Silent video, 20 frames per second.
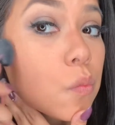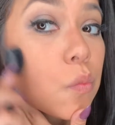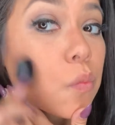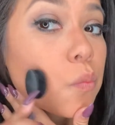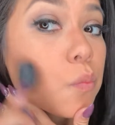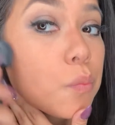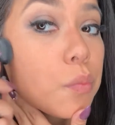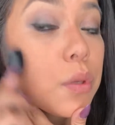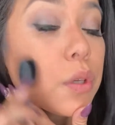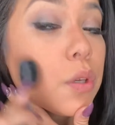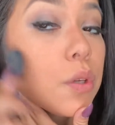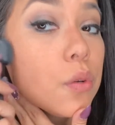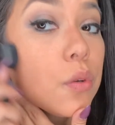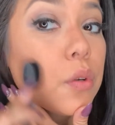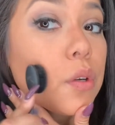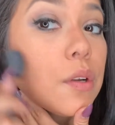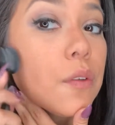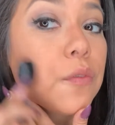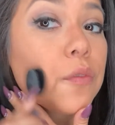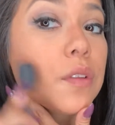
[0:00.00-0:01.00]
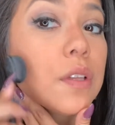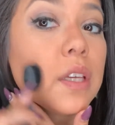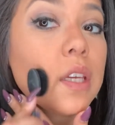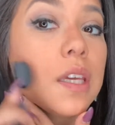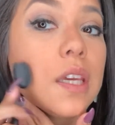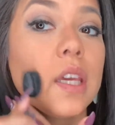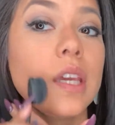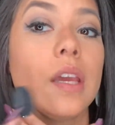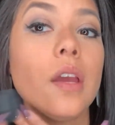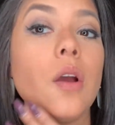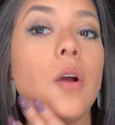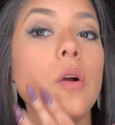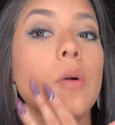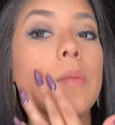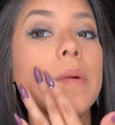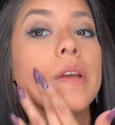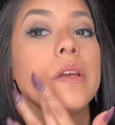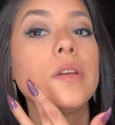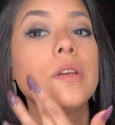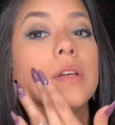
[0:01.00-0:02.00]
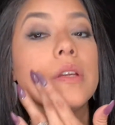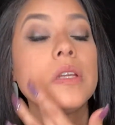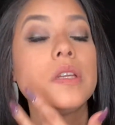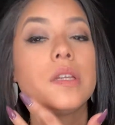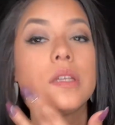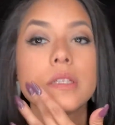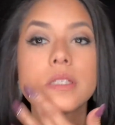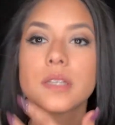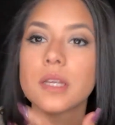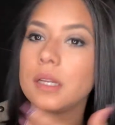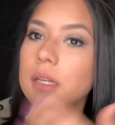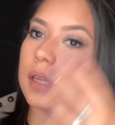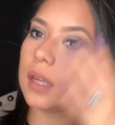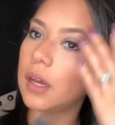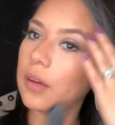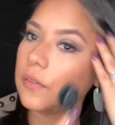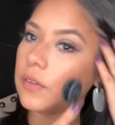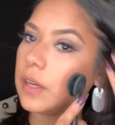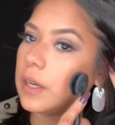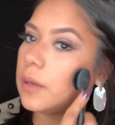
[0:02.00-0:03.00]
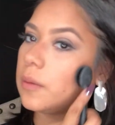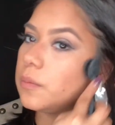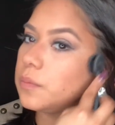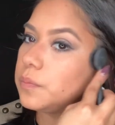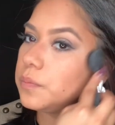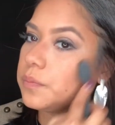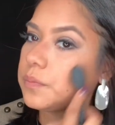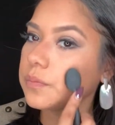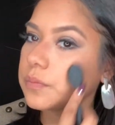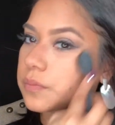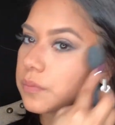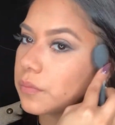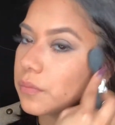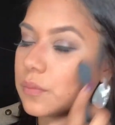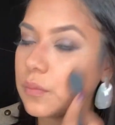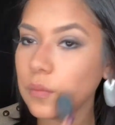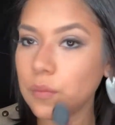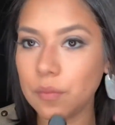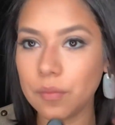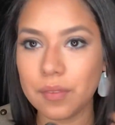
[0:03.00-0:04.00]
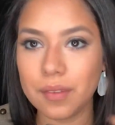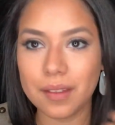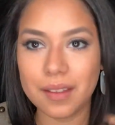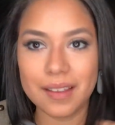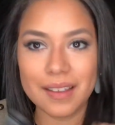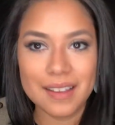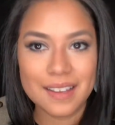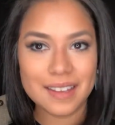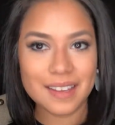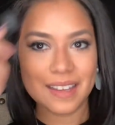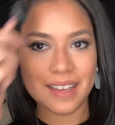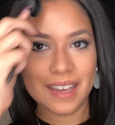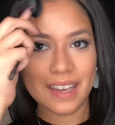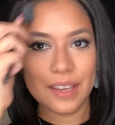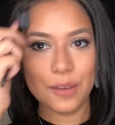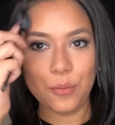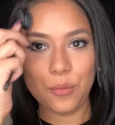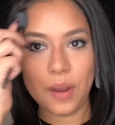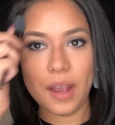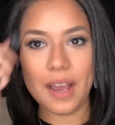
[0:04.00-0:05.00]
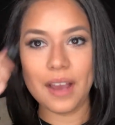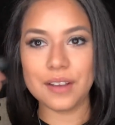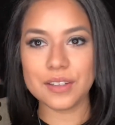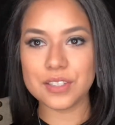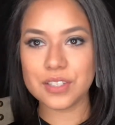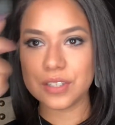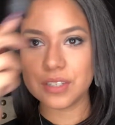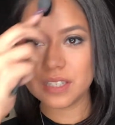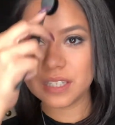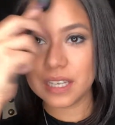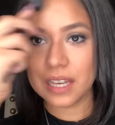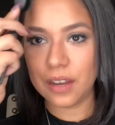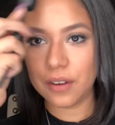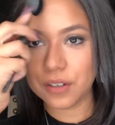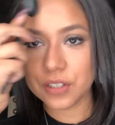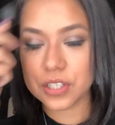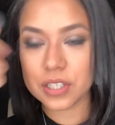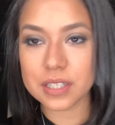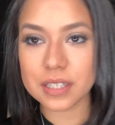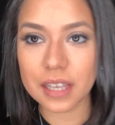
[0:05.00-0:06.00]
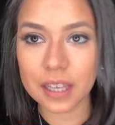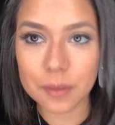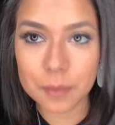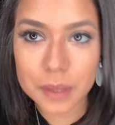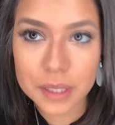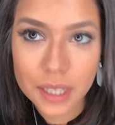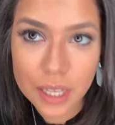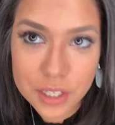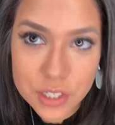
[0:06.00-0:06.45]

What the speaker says: Beautifully. Oh my goodness, I love it. Okay, wow, do you see how it just gave me that